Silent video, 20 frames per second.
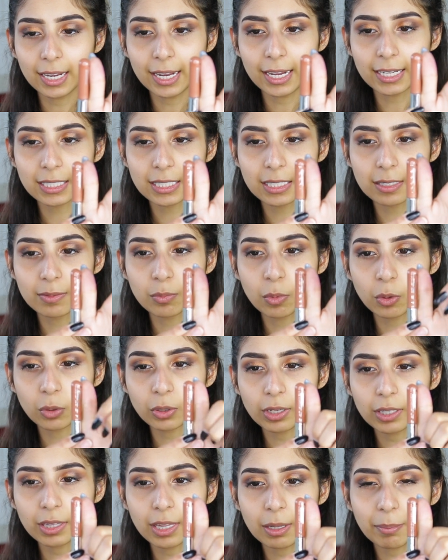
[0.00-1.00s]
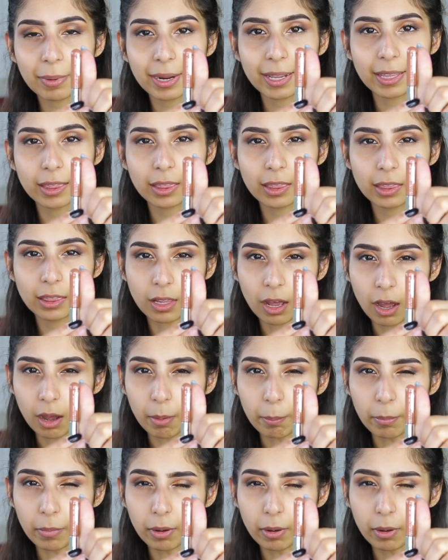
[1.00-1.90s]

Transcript: it's smaller than my thumb.